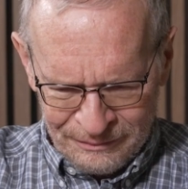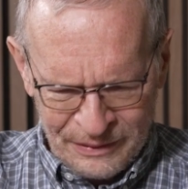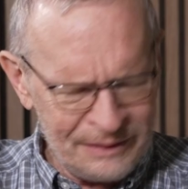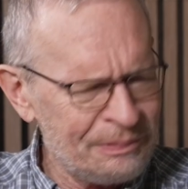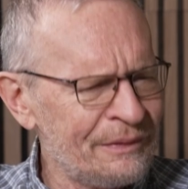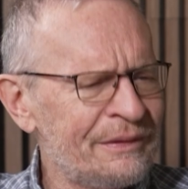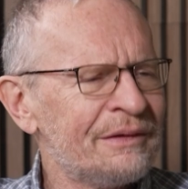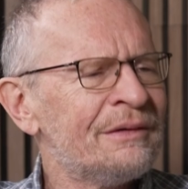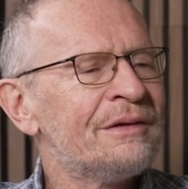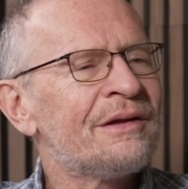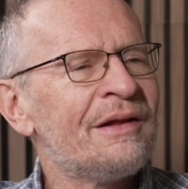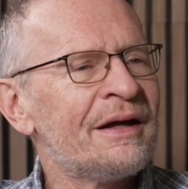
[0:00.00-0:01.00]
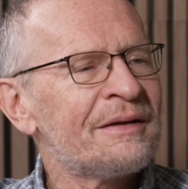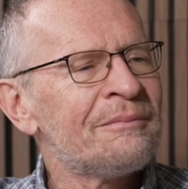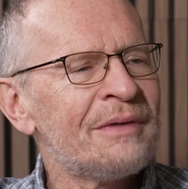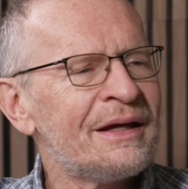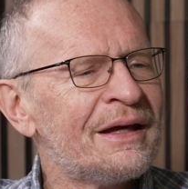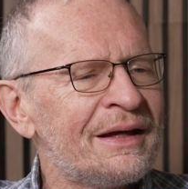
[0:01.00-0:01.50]
people that look like
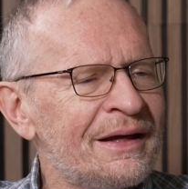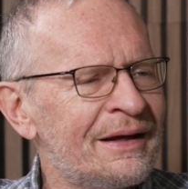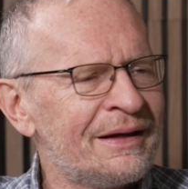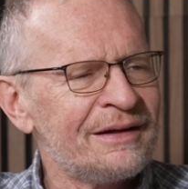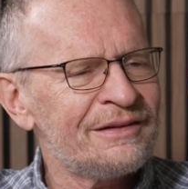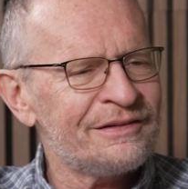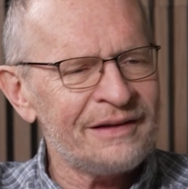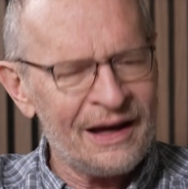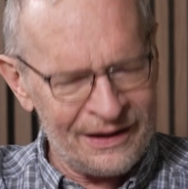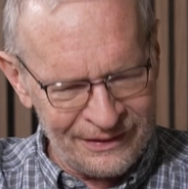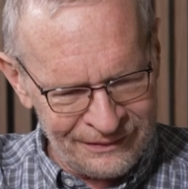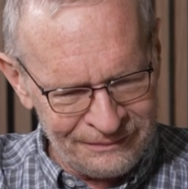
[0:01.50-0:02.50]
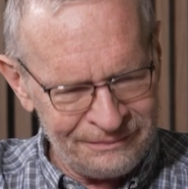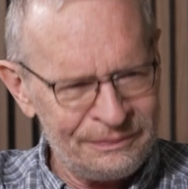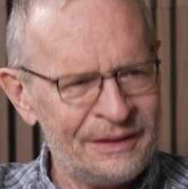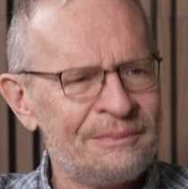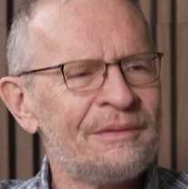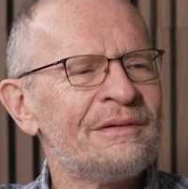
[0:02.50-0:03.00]
me and it's not
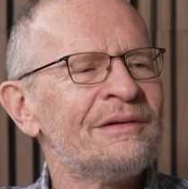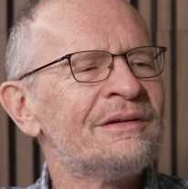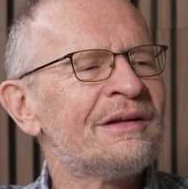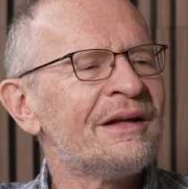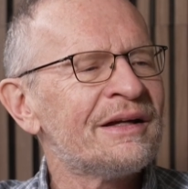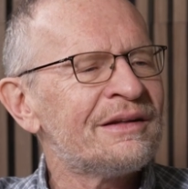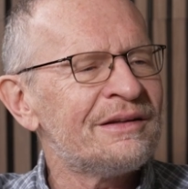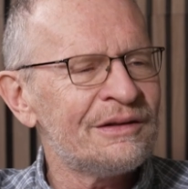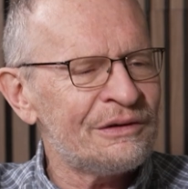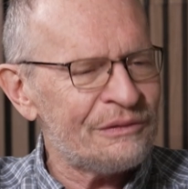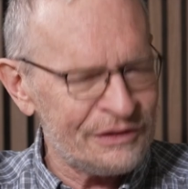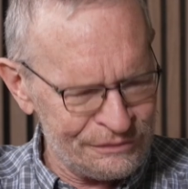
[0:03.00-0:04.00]
people that look like you,